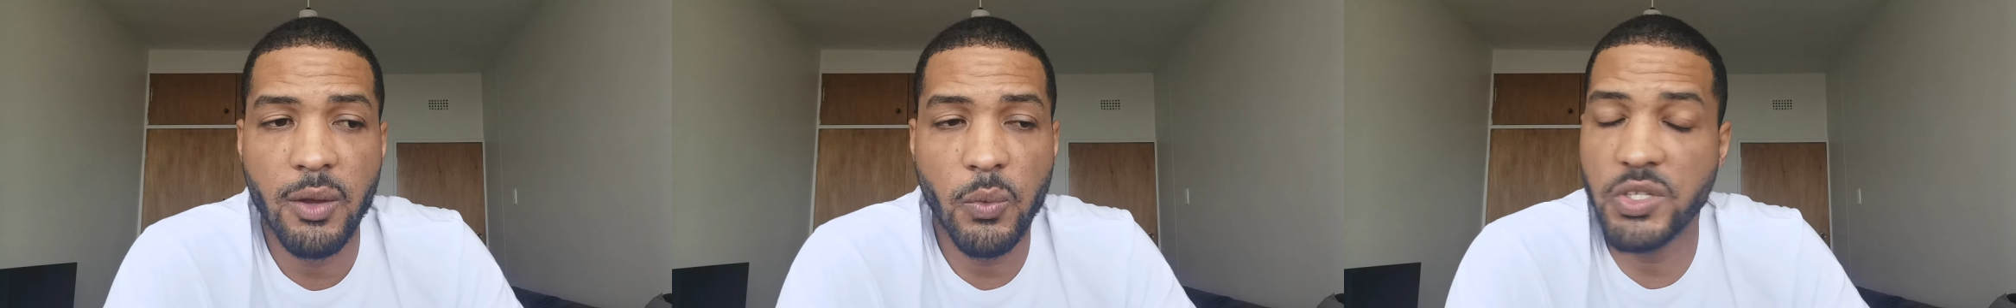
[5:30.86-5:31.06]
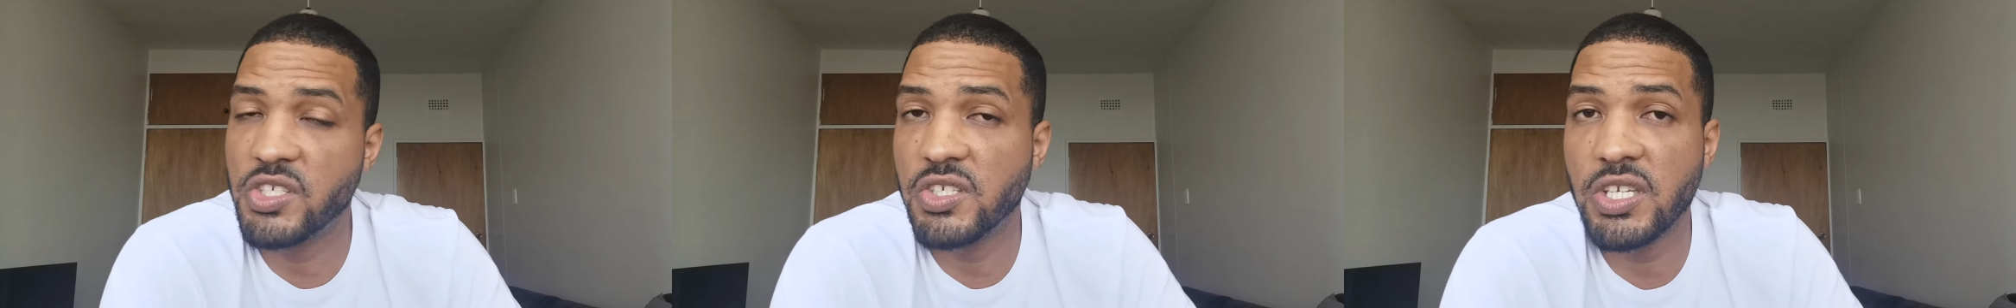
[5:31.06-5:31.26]

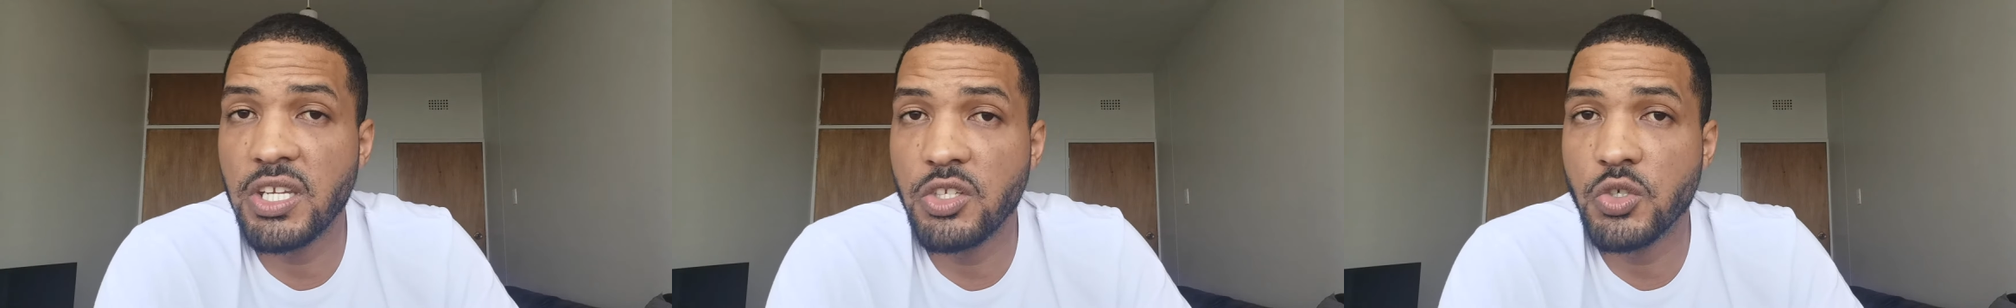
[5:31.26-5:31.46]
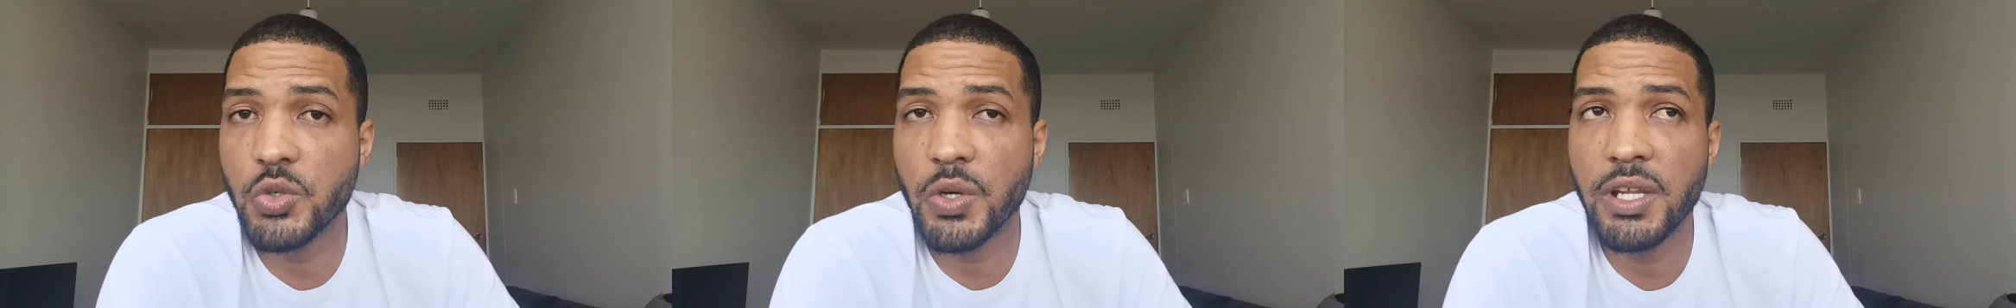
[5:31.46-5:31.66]
which she
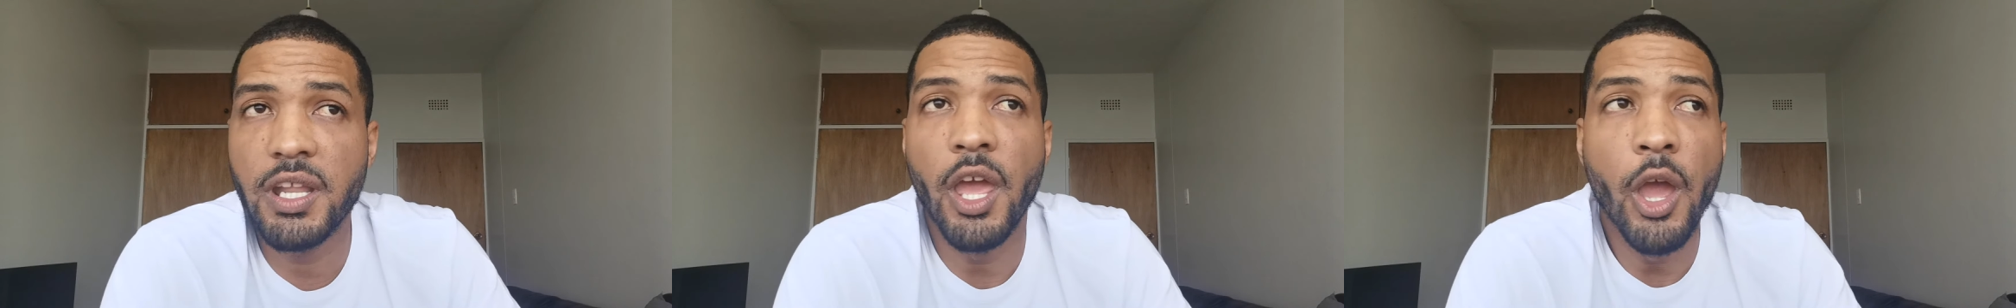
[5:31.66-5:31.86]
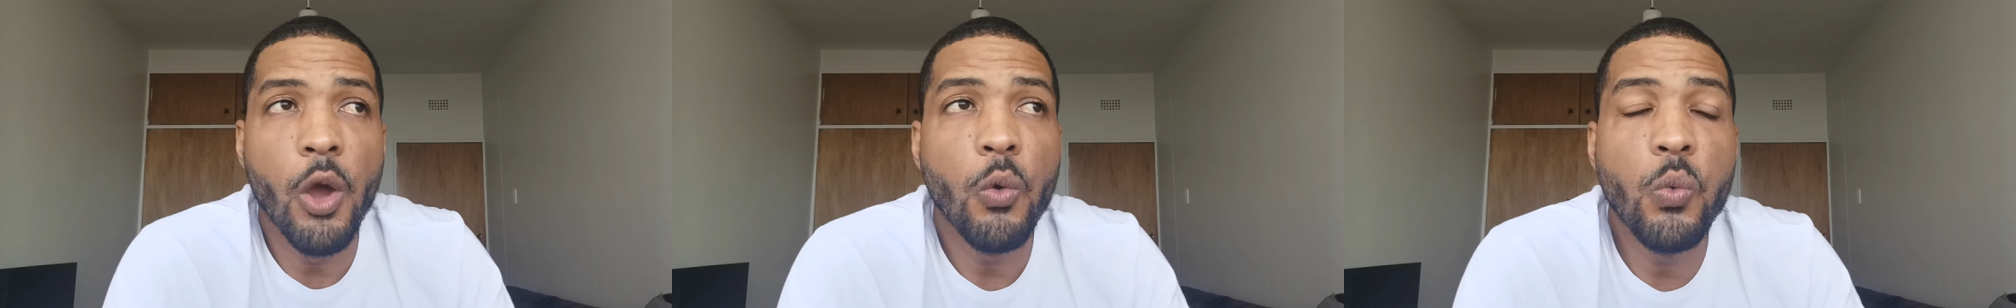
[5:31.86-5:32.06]

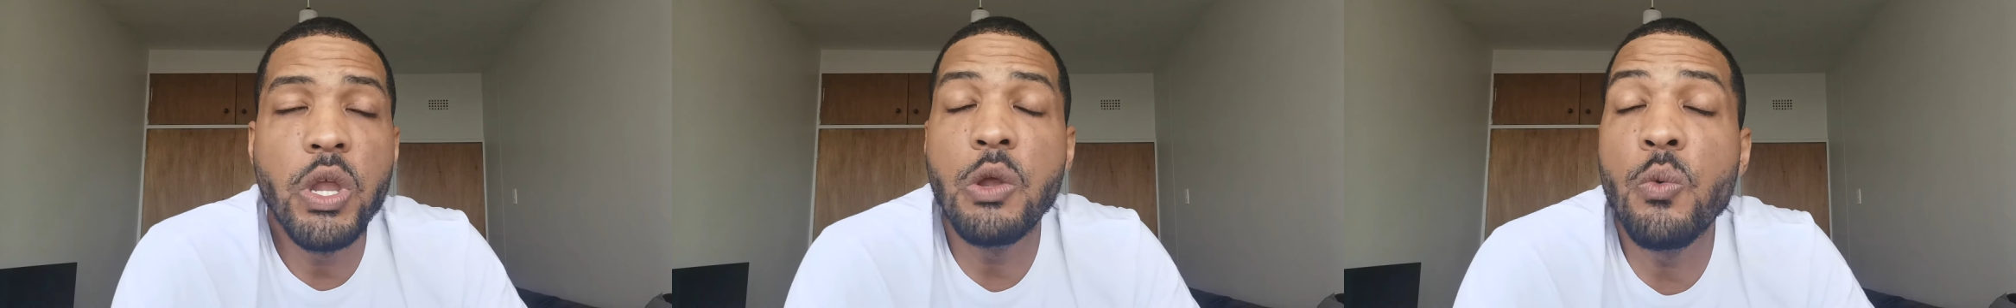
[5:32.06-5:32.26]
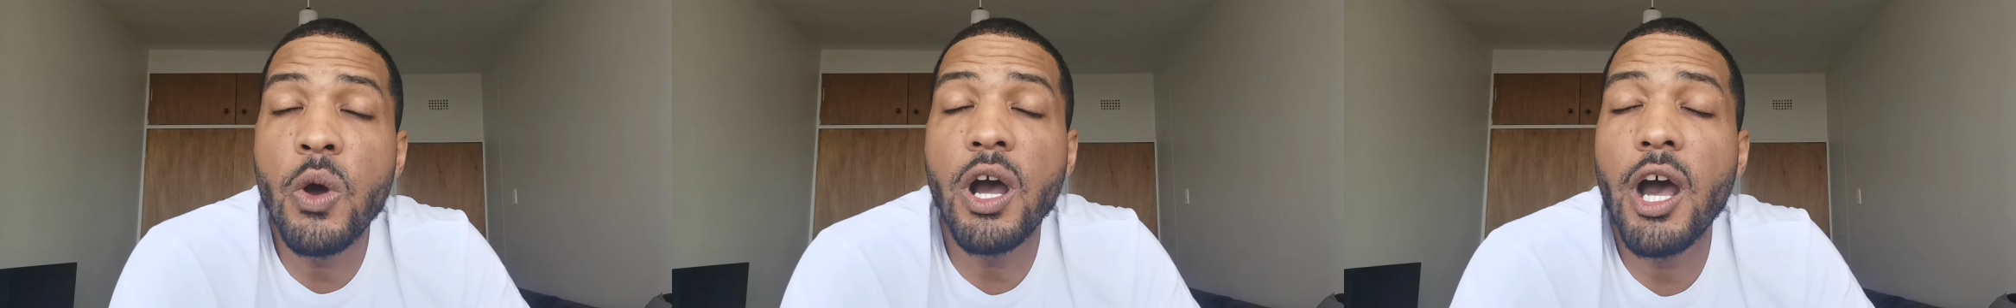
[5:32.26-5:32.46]
enjoyed,
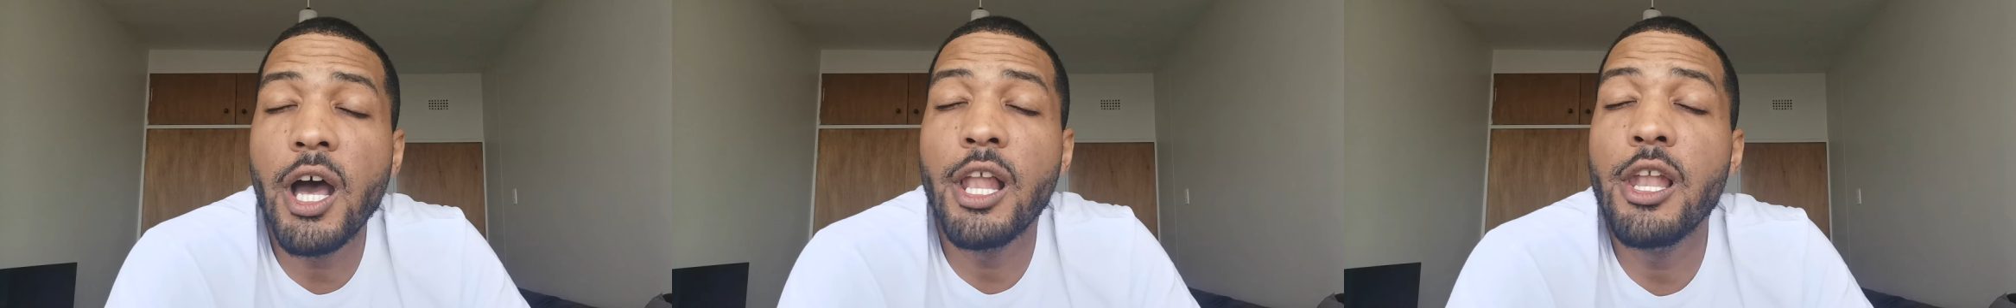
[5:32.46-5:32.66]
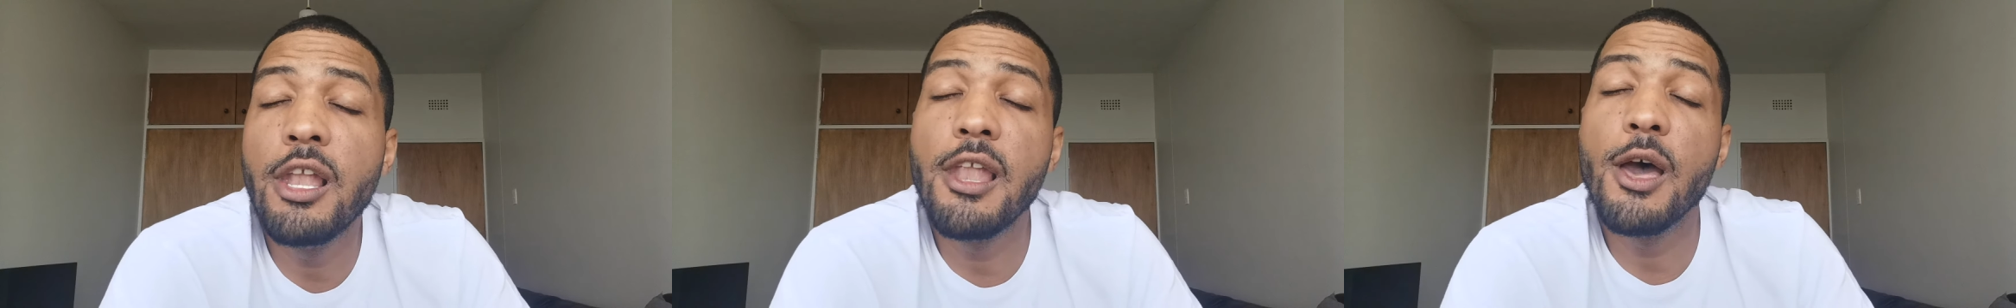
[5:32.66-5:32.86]
we were
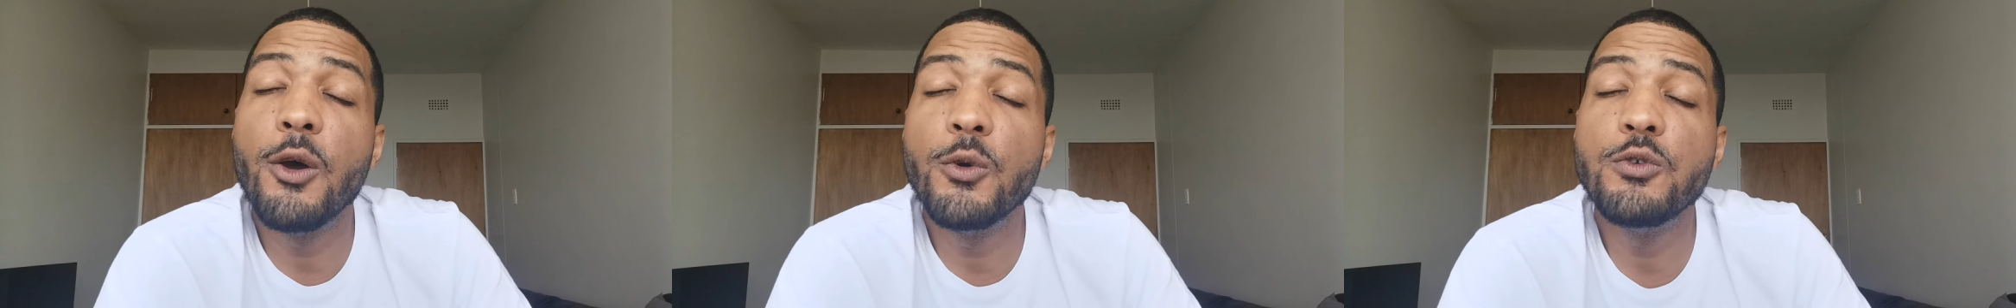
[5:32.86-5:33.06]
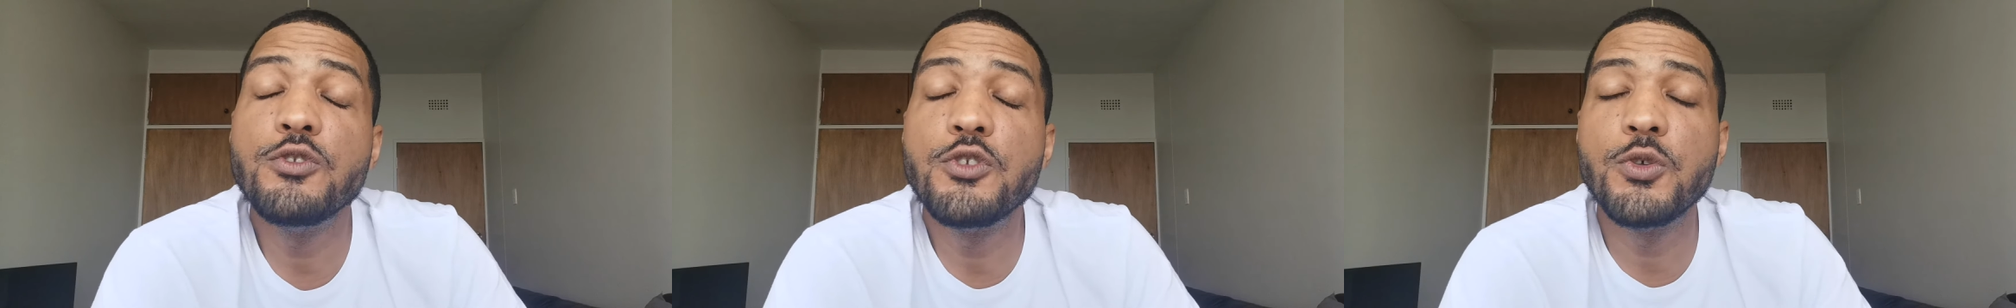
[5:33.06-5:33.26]

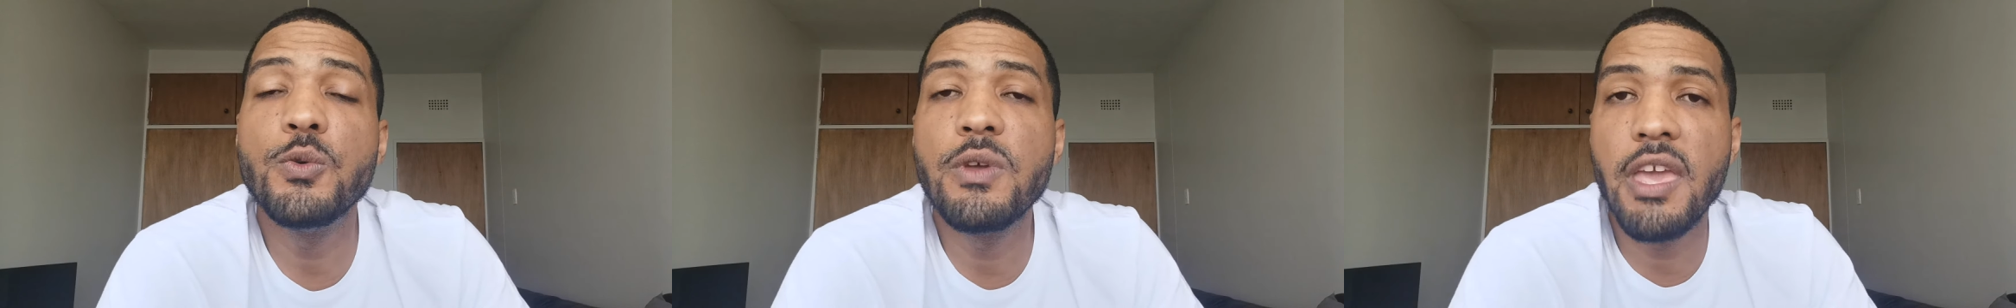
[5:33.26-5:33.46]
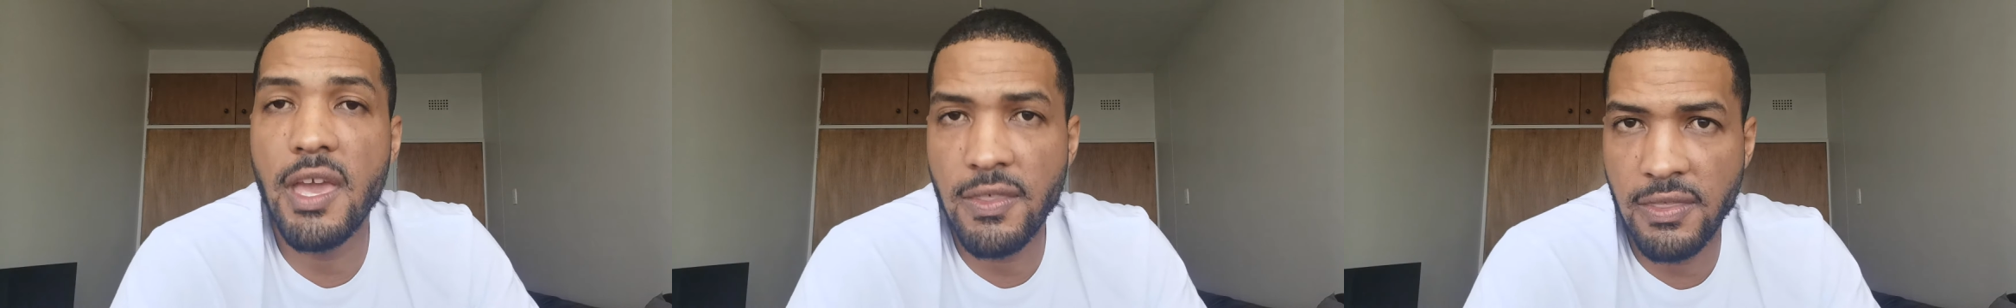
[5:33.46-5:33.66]
alone
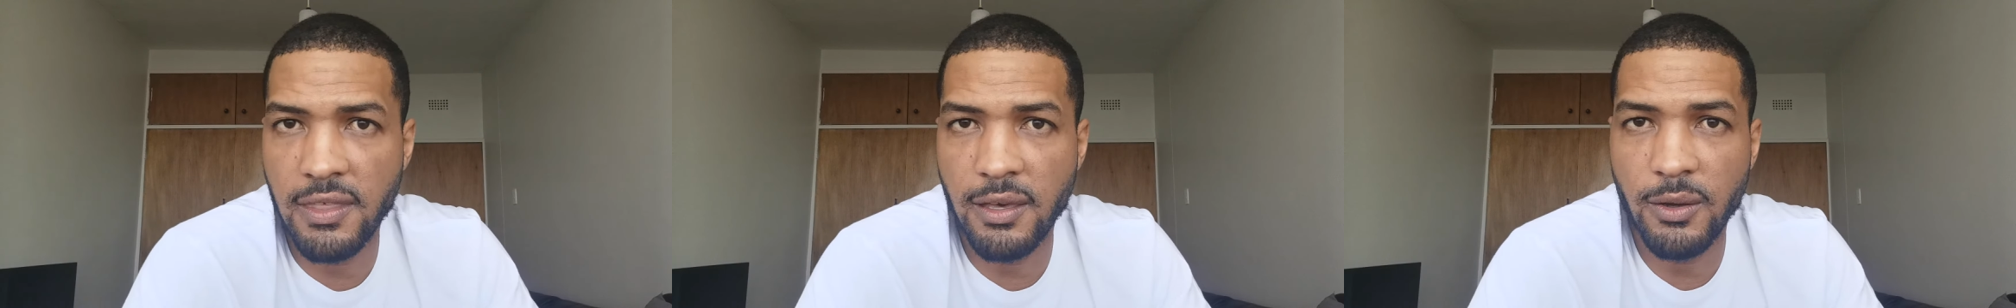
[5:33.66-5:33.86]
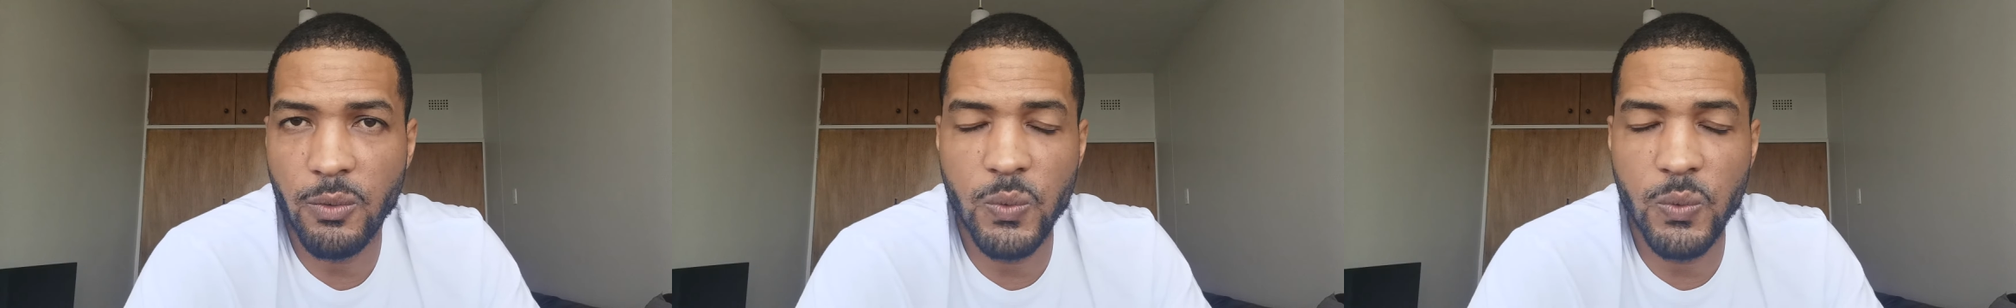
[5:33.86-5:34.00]
together,